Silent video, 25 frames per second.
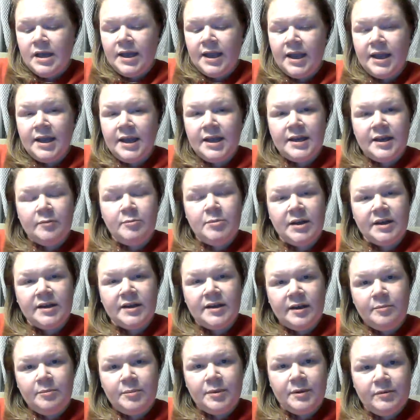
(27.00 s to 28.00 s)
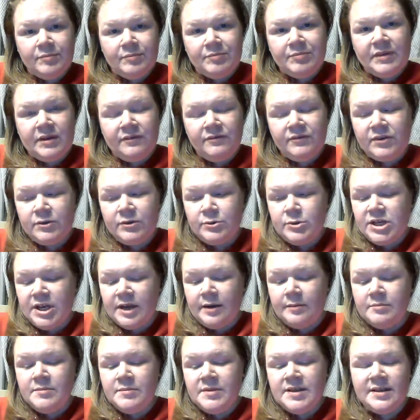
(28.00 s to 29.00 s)
and I picked up a few
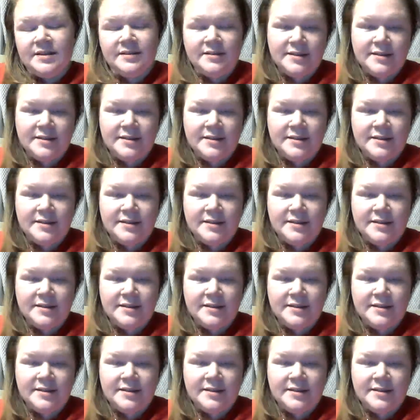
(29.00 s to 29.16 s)
gems.